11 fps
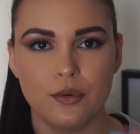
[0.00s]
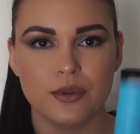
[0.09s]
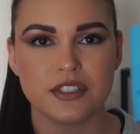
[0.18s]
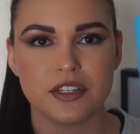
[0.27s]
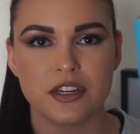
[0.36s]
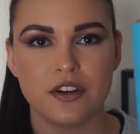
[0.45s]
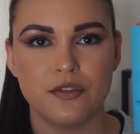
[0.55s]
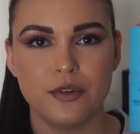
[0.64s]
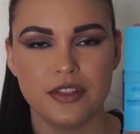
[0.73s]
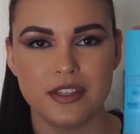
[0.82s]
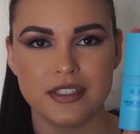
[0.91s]
we'll start off
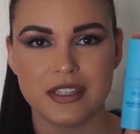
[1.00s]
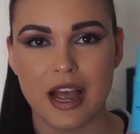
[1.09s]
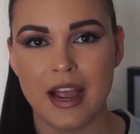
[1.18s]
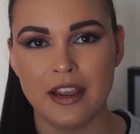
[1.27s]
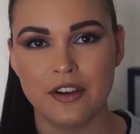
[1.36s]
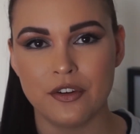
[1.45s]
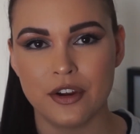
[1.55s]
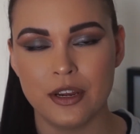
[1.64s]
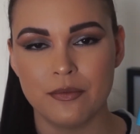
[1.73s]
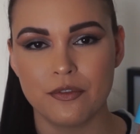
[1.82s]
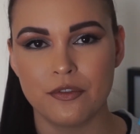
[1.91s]
with this eye
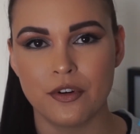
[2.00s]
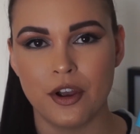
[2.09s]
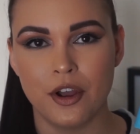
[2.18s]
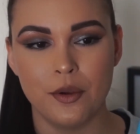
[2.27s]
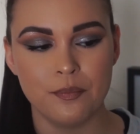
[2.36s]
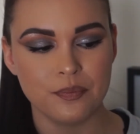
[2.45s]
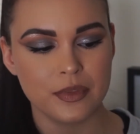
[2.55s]
cream from